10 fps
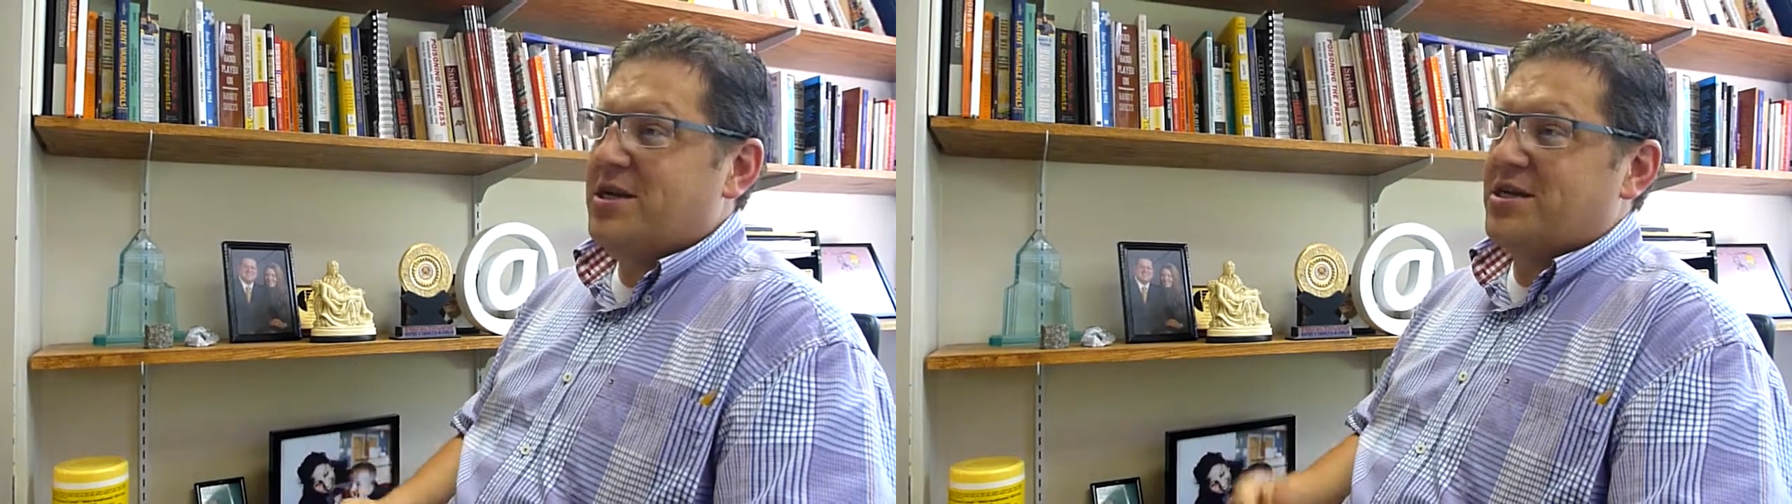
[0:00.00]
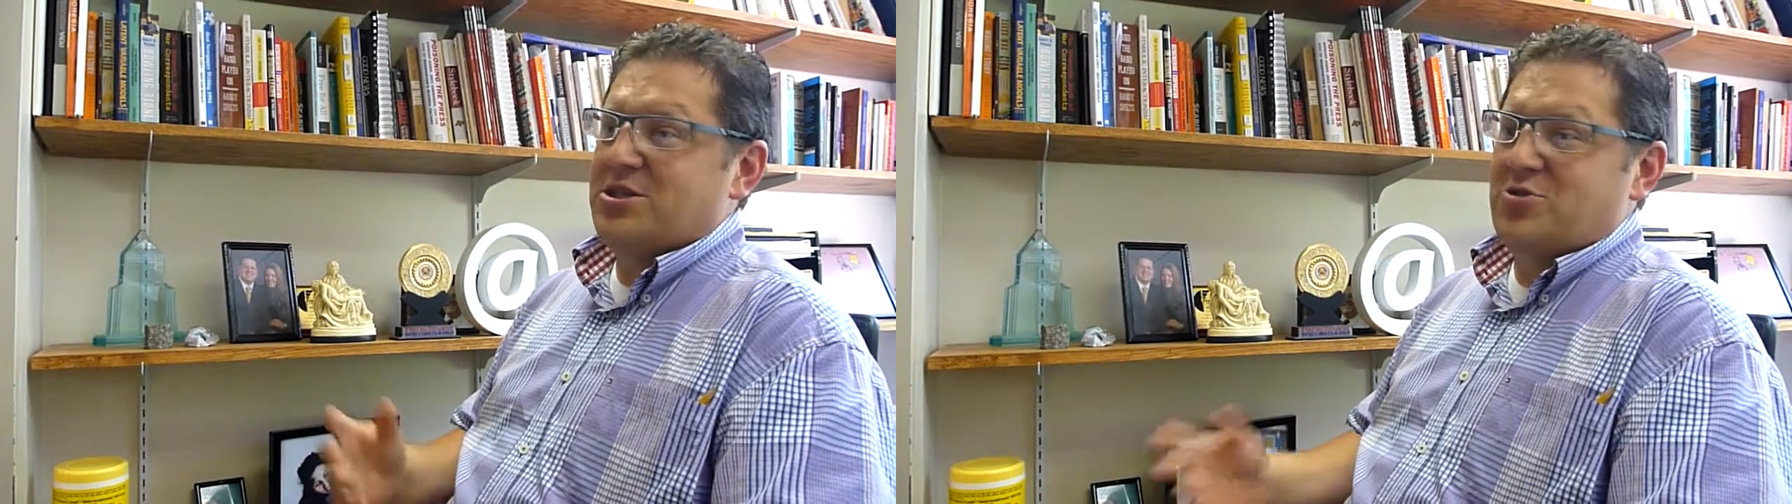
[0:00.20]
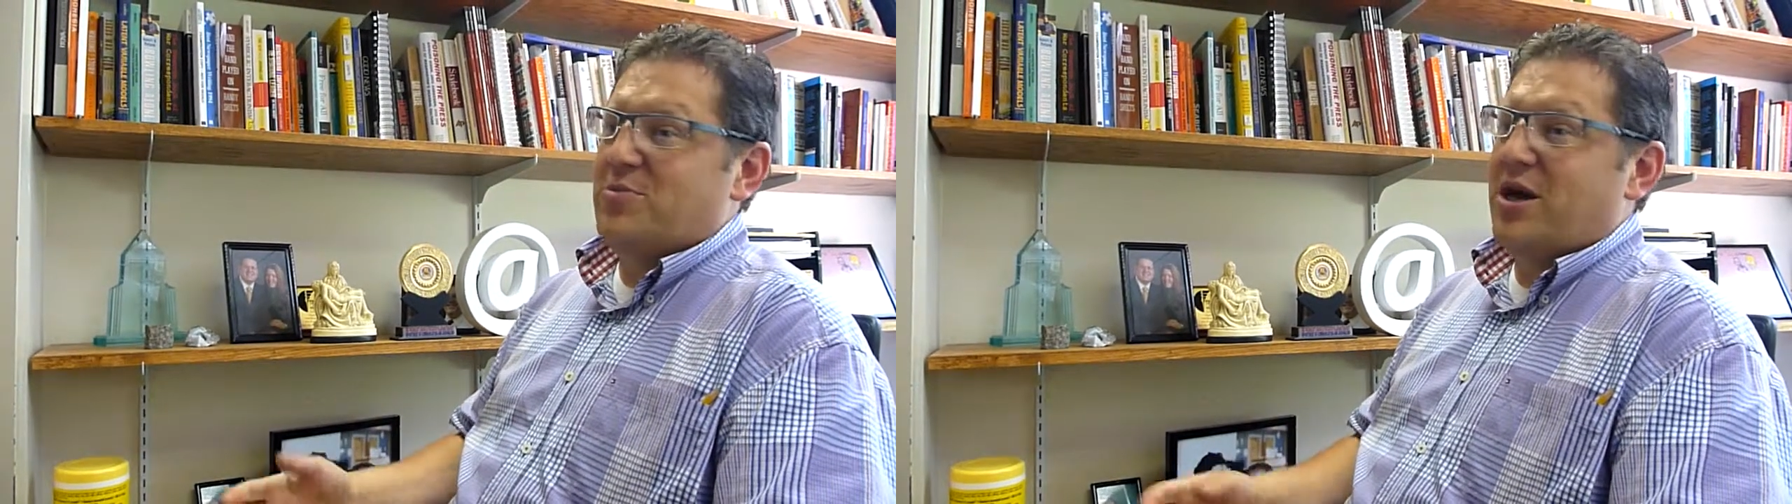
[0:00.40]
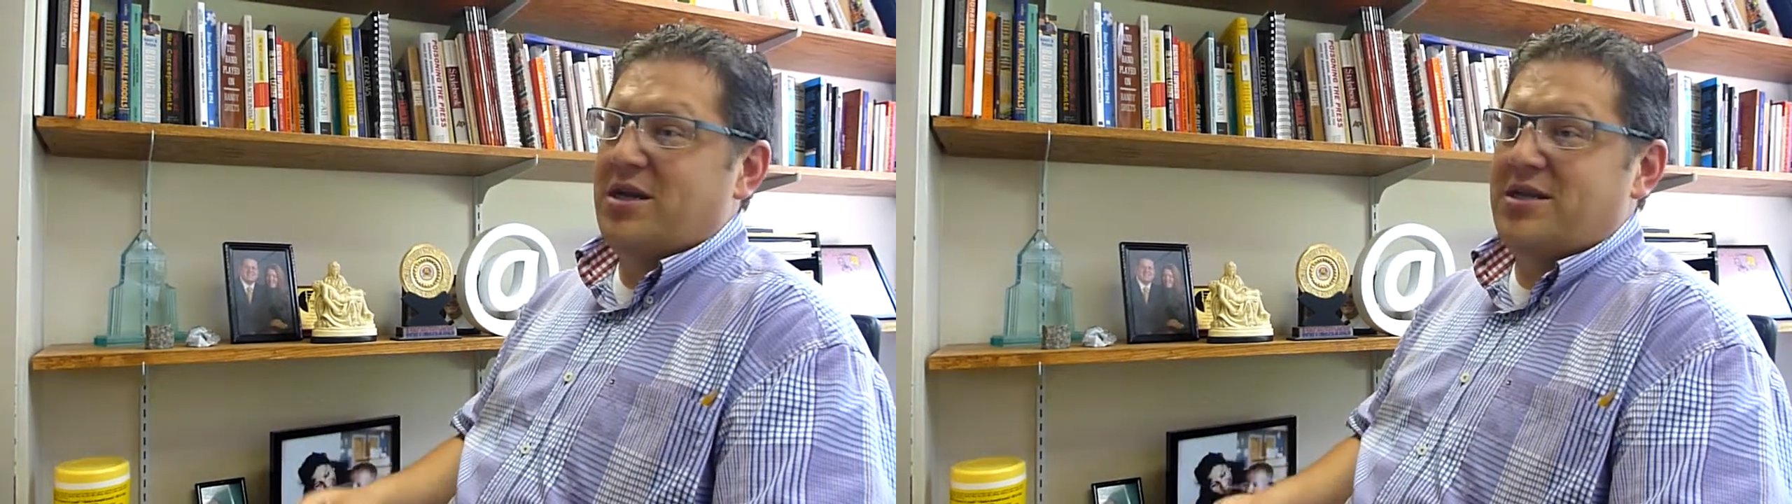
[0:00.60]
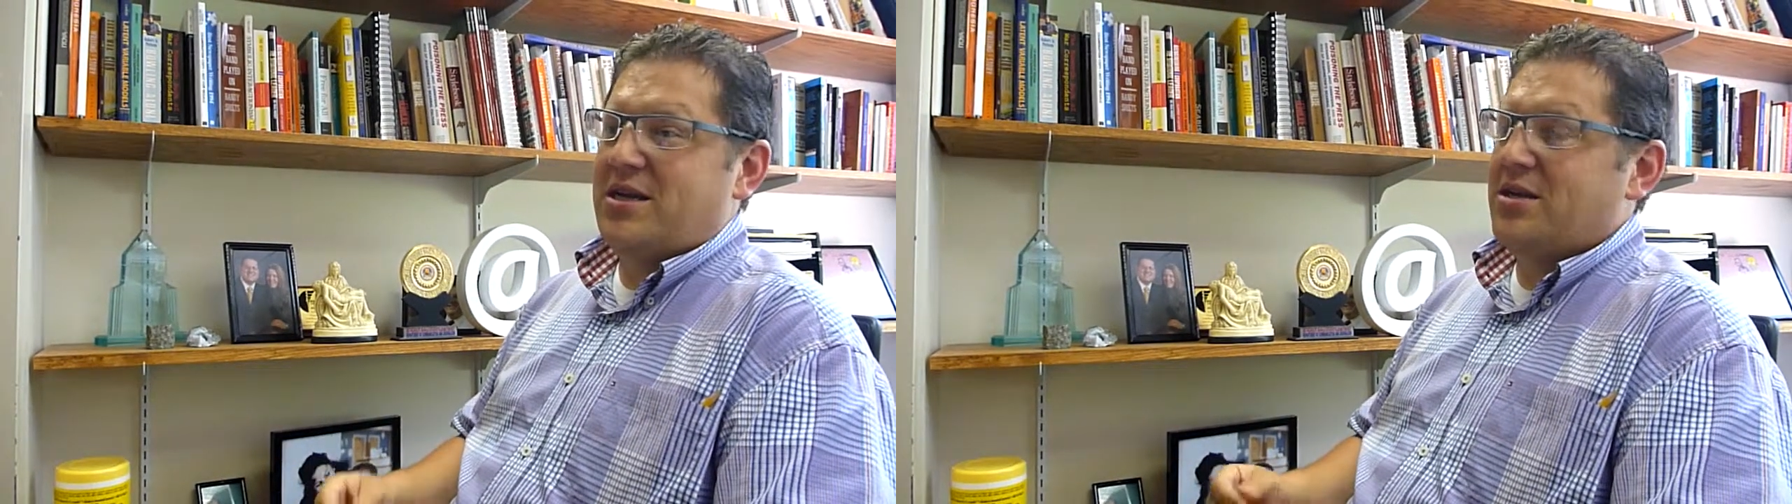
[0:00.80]
consume
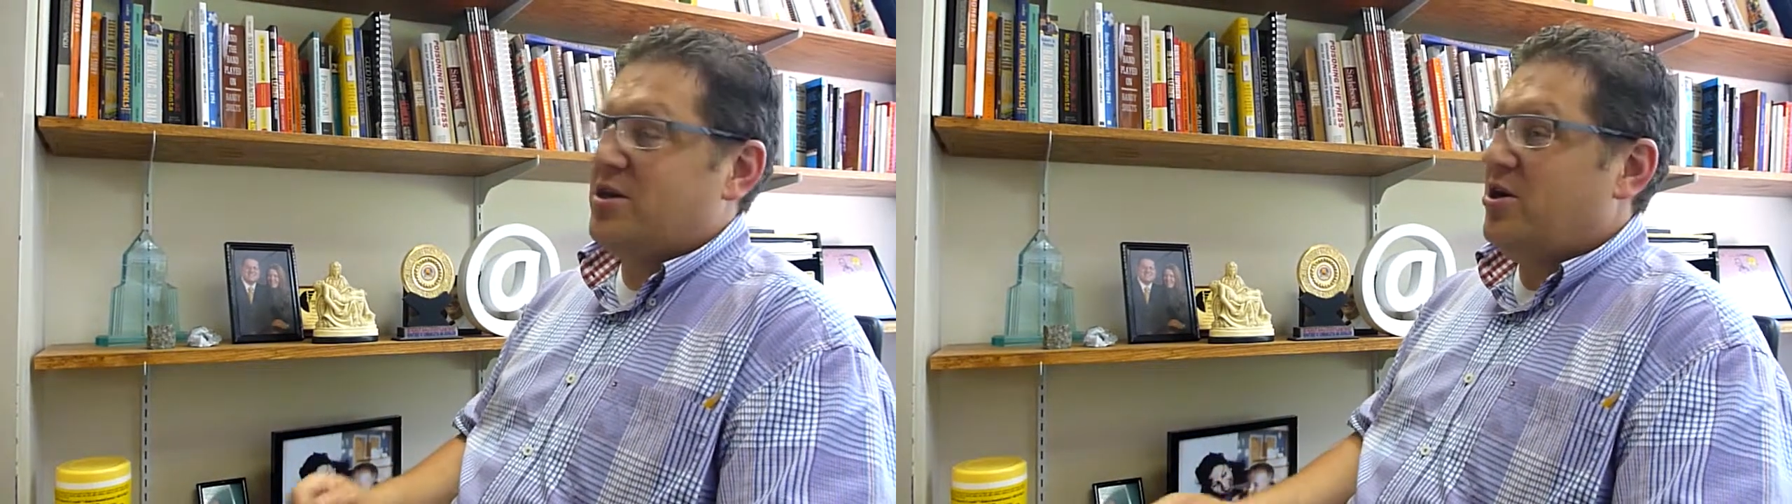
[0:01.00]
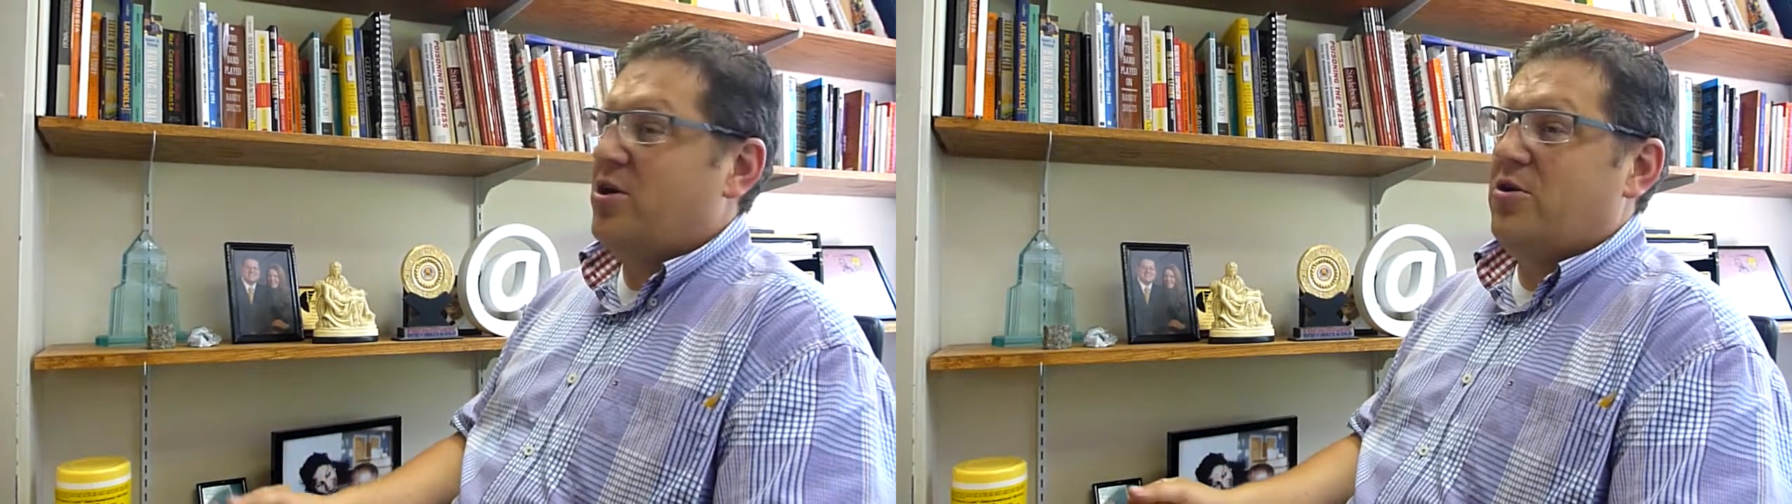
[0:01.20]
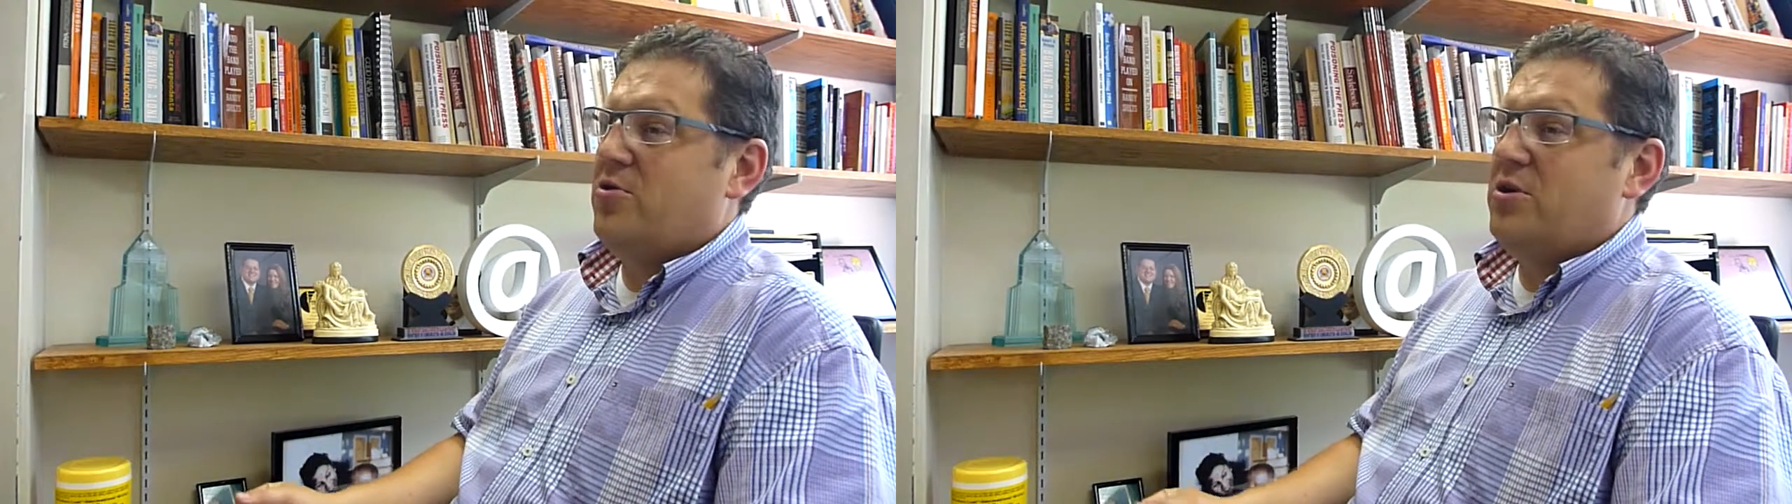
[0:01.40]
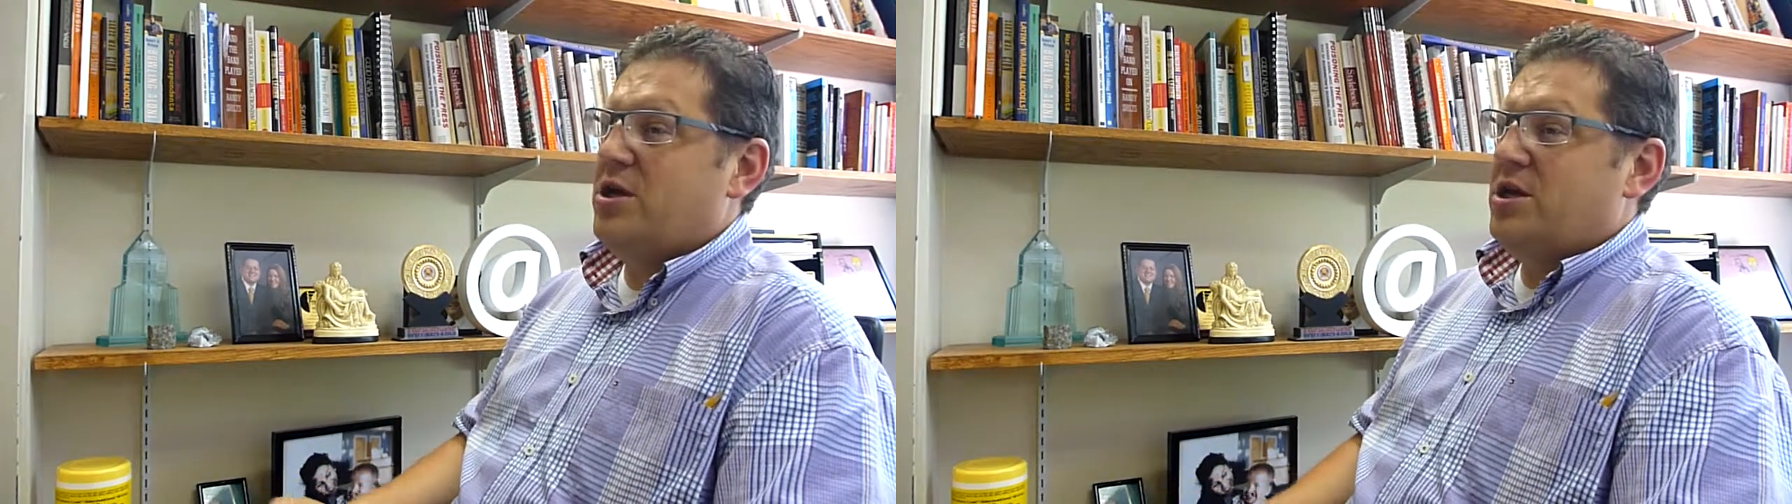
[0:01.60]
content on the go,